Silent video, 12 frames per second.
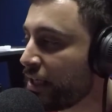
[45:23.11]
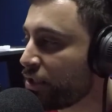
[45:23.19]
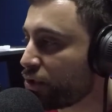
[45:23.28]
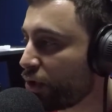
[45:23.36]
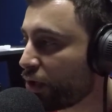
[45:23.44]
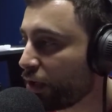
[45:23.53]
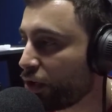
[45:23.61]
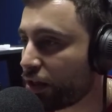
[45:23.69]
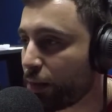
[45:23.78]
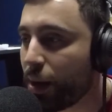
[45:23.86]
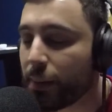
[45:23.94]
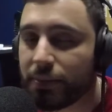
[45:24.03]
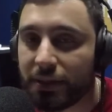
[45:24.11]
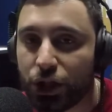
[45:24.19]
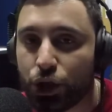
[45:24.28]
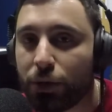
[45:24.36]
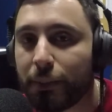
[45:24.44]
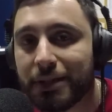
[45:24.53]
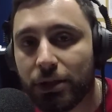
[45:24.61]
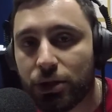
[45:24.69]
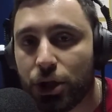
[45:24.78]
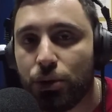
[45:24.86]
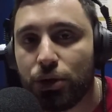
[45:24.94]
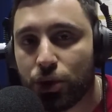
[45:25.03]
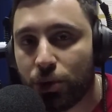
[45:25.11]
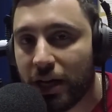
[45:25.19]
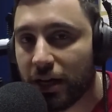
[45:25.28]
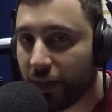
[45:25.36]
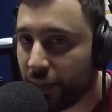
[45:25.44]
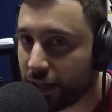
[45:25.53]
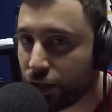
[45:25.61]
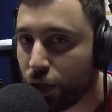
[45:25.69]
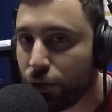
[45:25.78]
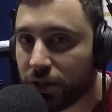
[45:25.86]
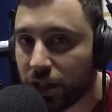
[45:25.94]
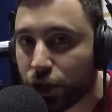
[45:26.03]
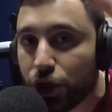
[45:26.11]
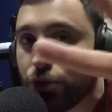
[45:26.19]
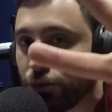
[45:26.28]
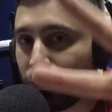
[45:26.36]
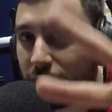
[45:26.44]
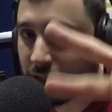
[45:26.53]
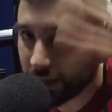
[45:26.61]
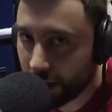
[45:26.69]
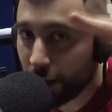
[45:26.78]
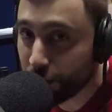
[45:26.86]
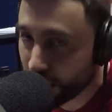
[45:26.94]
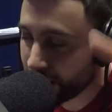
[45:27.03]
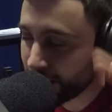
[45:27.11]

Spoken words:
So you can look them up. Script to Screen, and the 2 is a 2. It's the number.